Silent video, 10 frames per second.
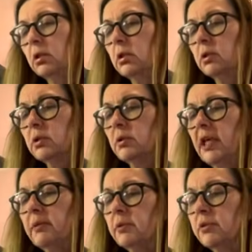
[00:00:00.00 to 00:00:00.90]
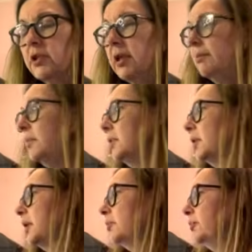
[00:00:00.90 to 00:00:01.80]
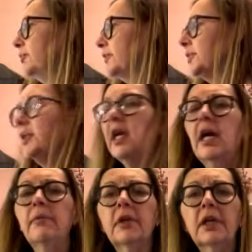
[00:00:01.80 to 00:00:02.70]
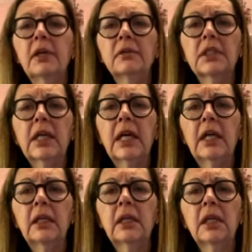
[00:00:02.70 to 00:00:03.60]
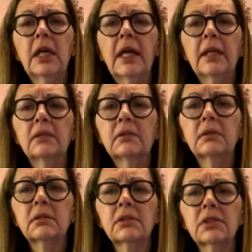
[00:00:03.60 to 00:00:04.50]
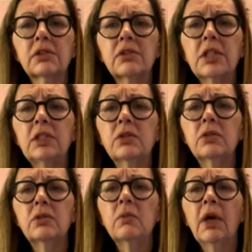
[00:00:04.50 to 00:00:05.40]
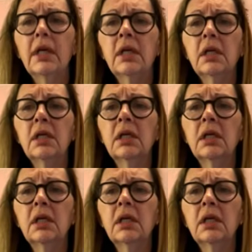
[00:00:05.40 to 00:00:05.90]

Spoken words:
So I will trim, and I'll move this camera around again, and just 3, 2, 1.